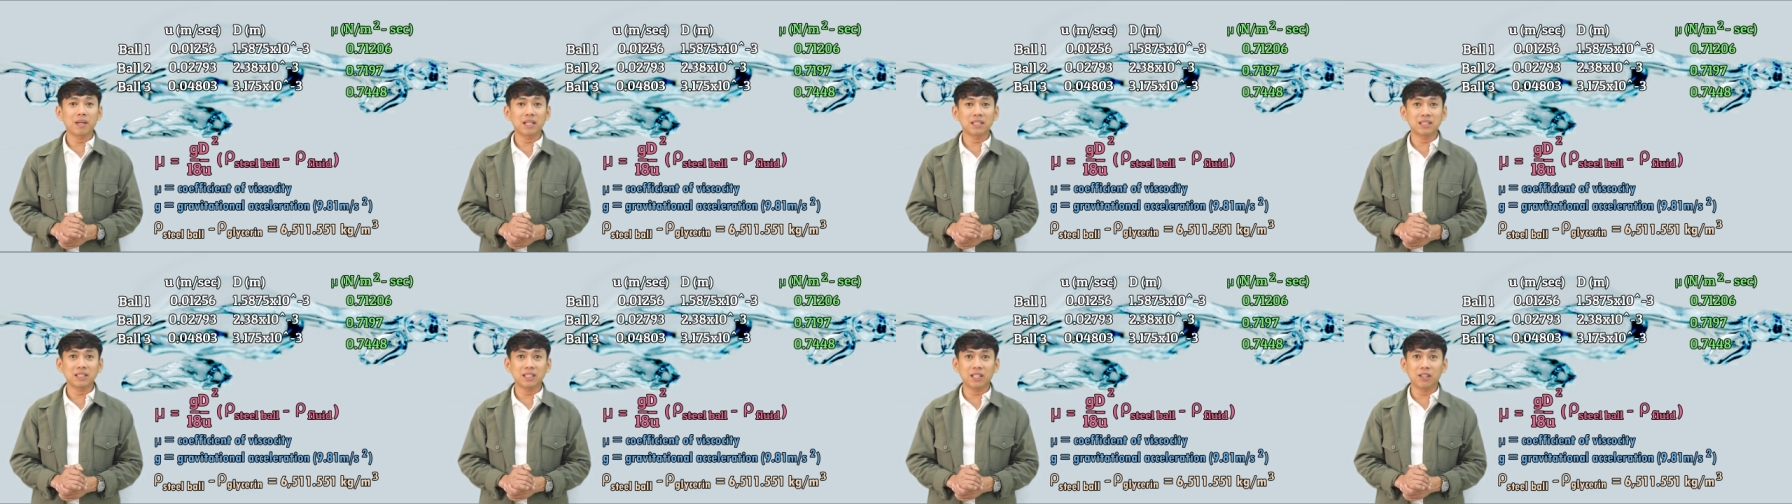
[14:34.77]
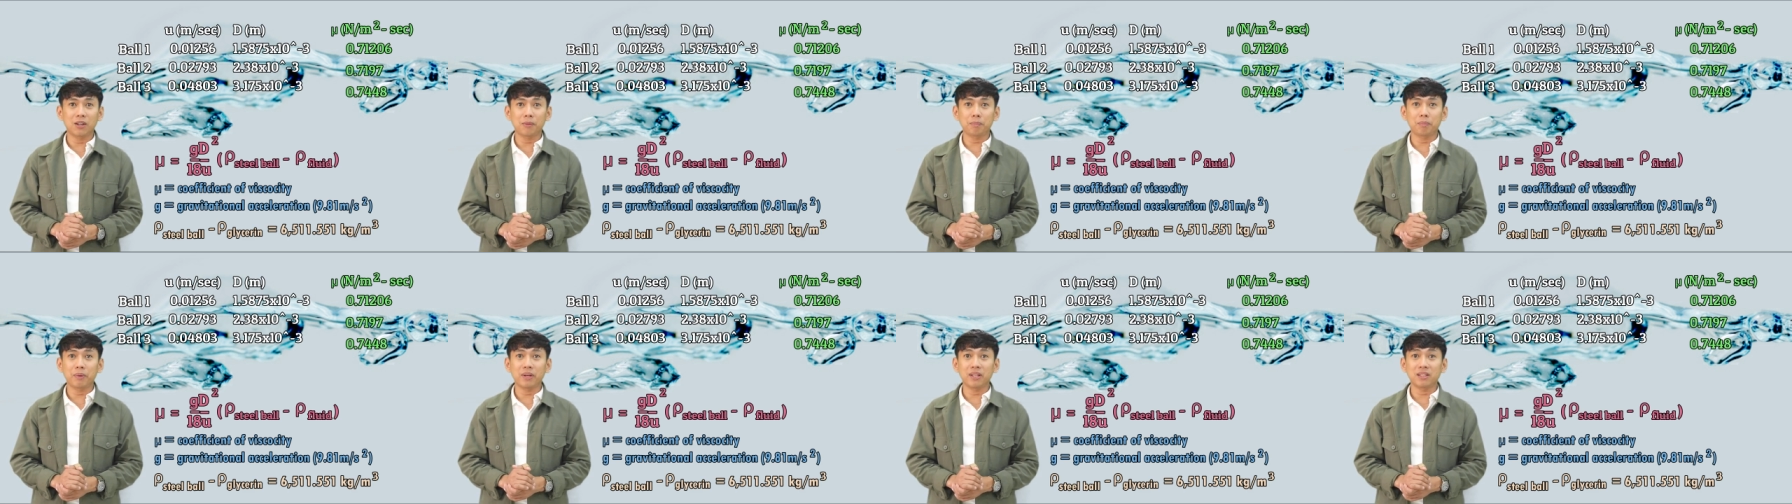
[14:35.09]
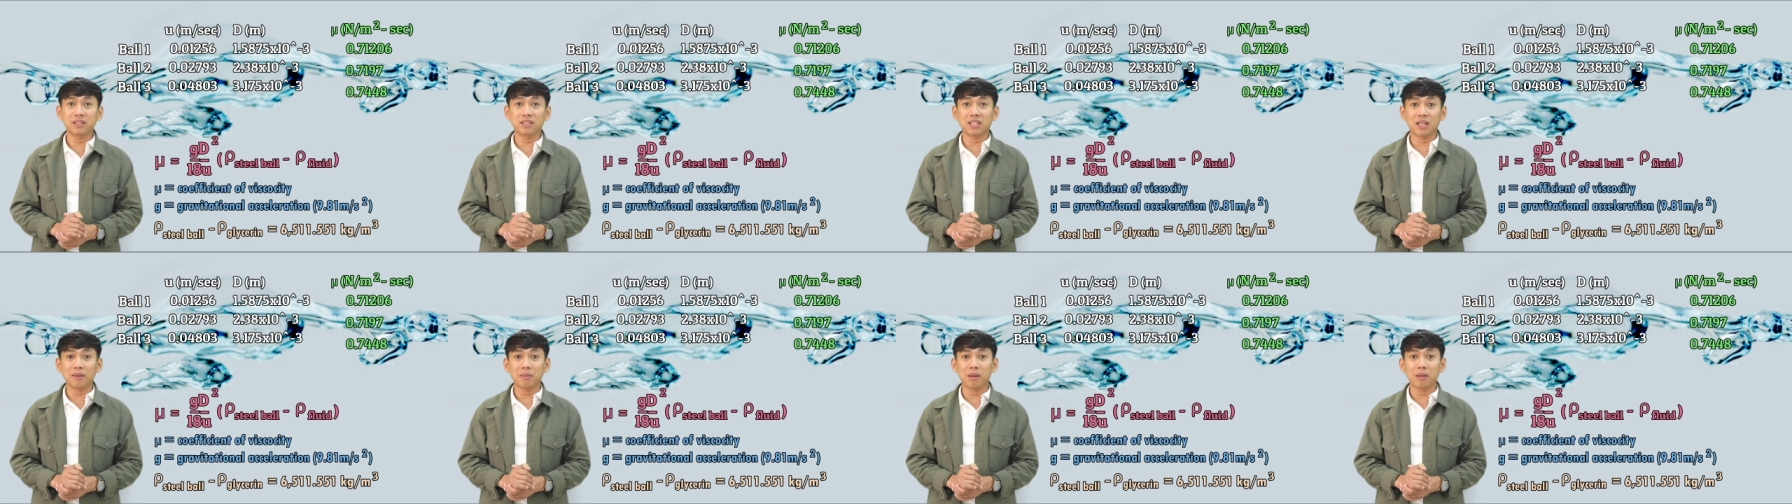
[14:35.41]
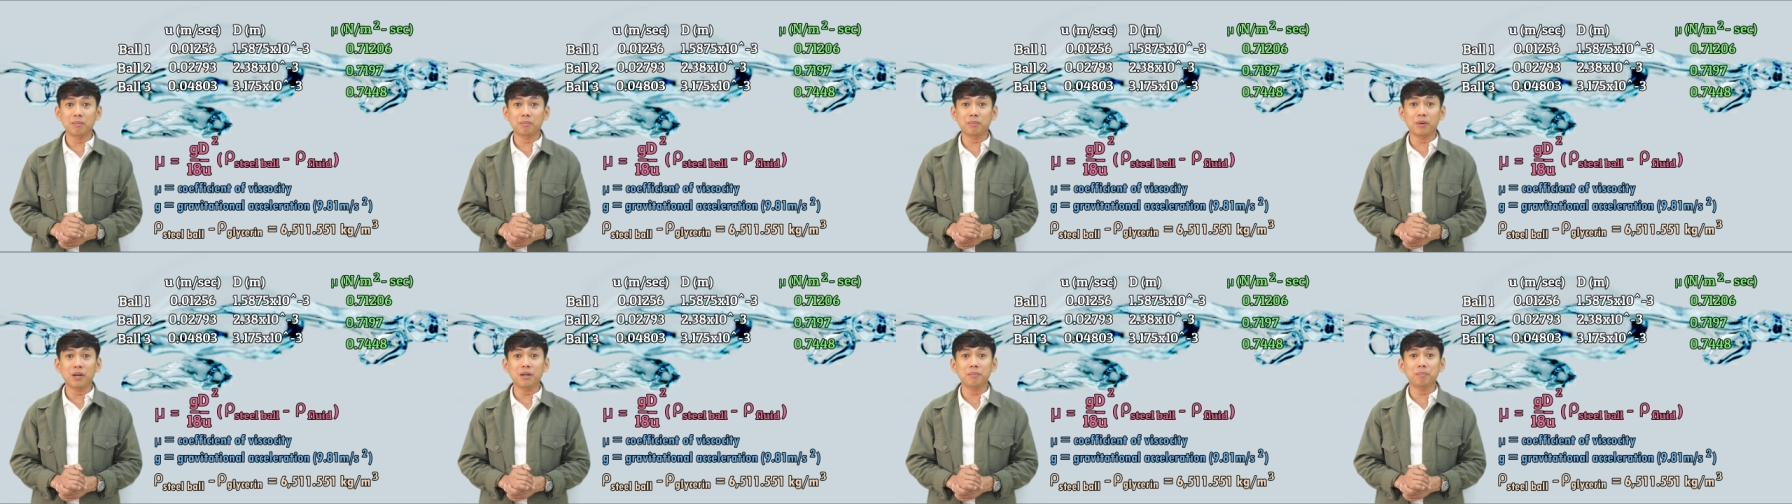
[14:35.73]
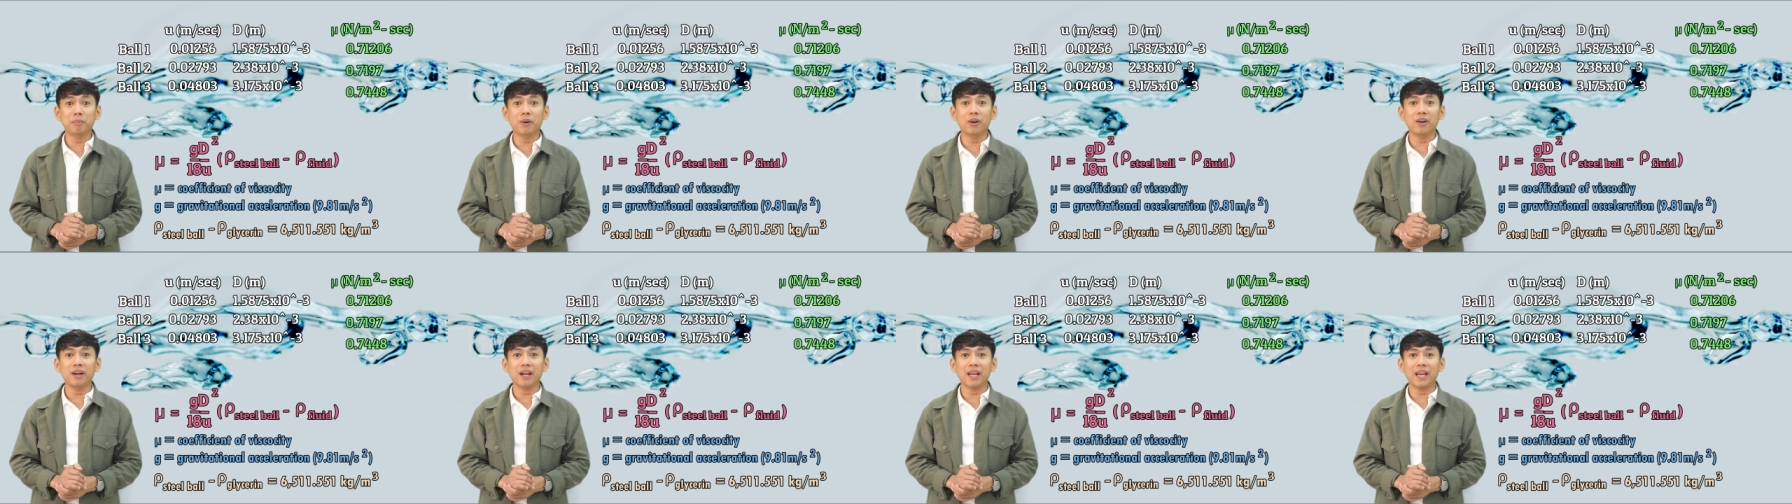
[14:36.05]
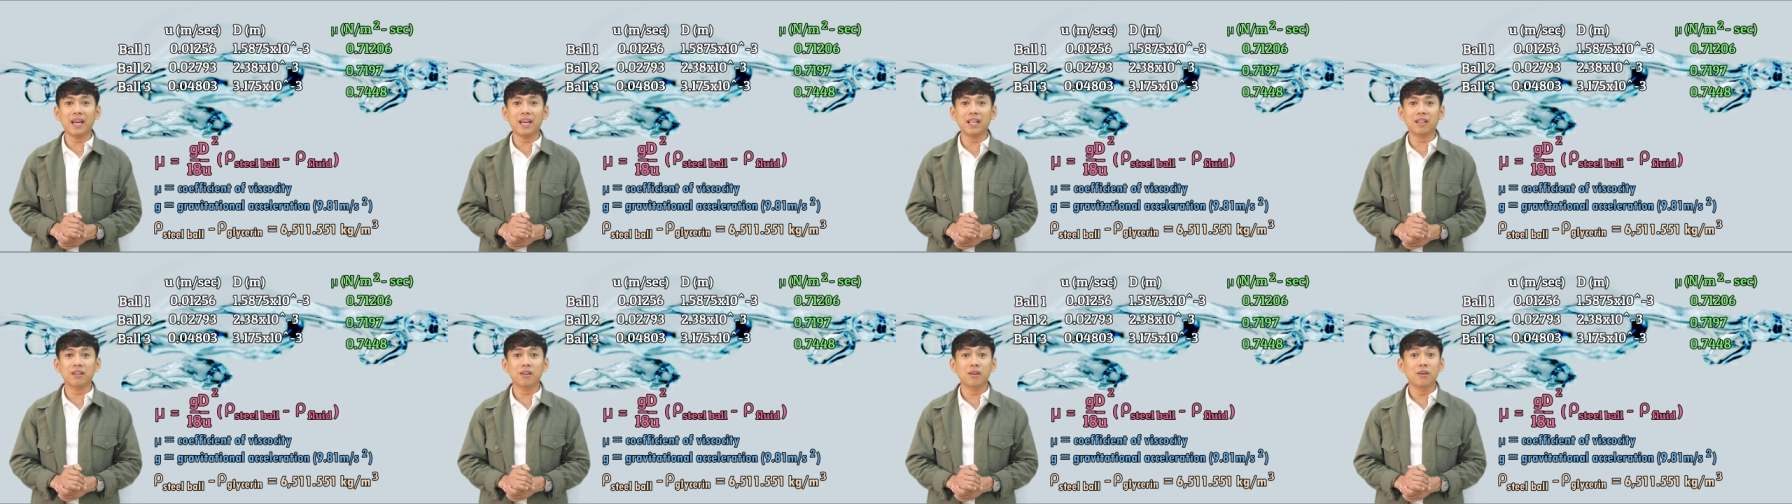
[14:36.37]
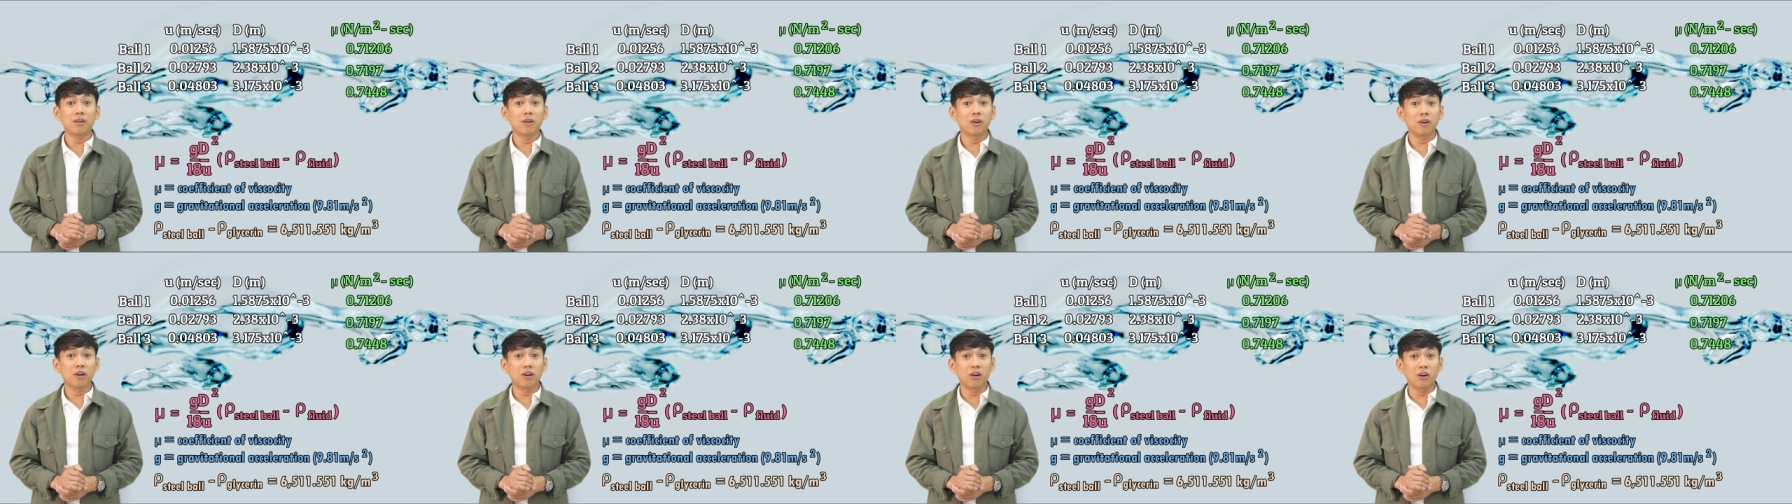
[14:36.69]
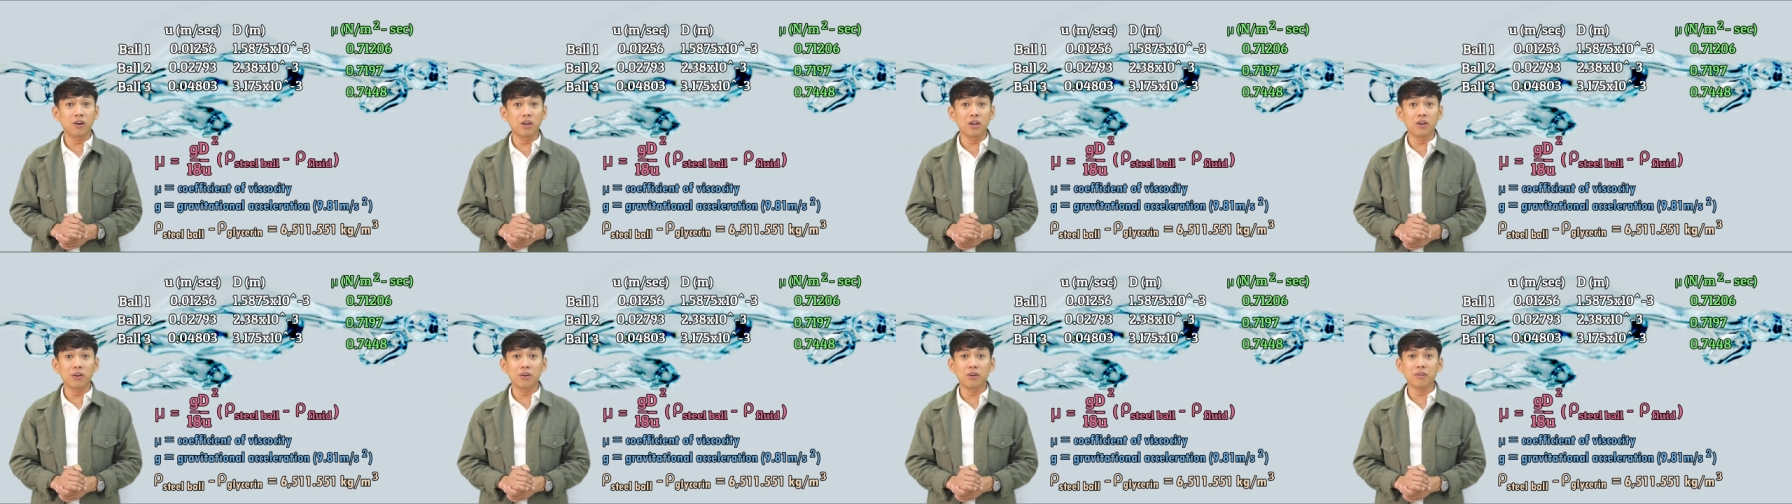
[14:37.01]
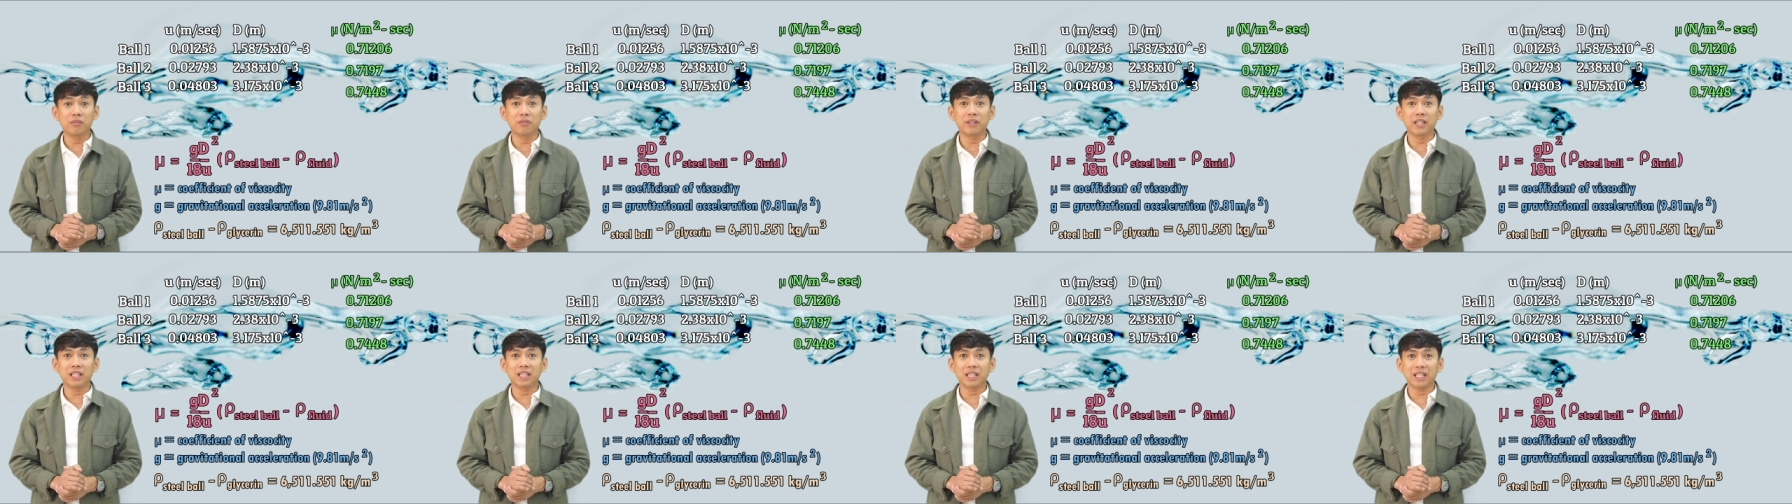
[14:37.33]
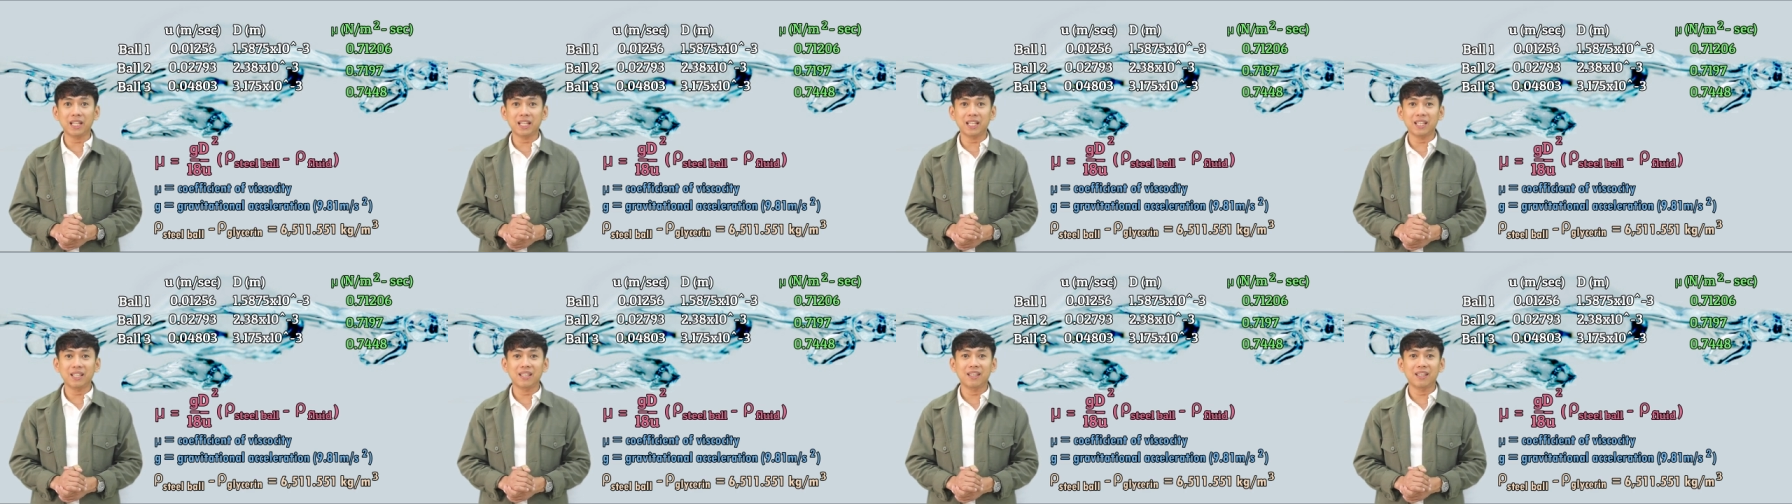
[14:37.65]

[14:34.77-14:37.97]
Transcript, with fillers: plus 0.7448 all over 3.